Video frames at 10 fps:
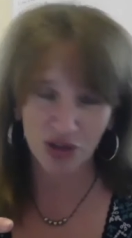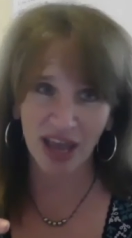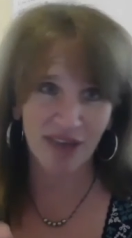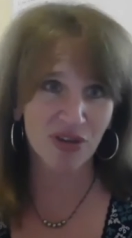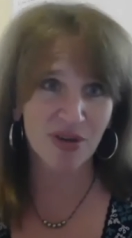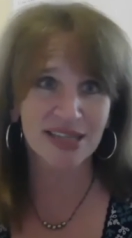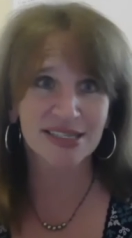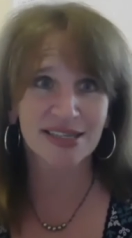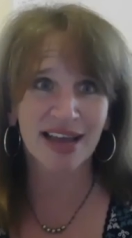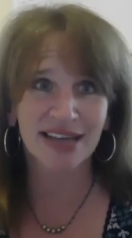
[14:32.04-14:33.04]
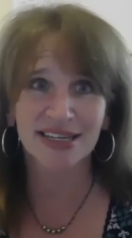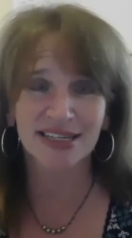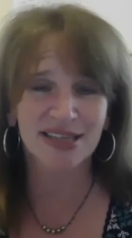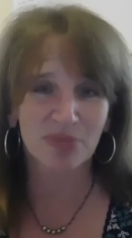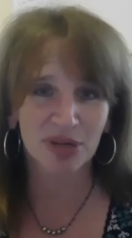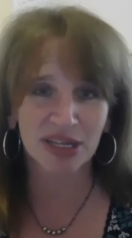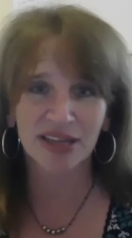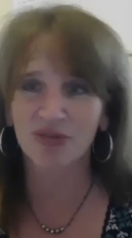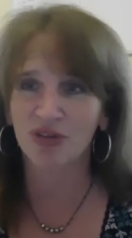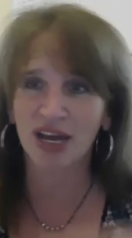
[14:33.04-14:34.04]
If you get selected, it's
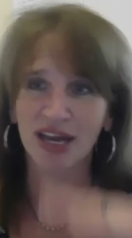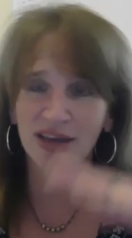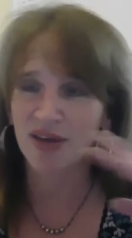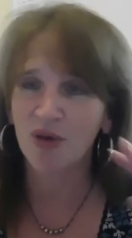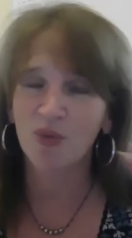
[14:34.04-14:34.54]
completely free.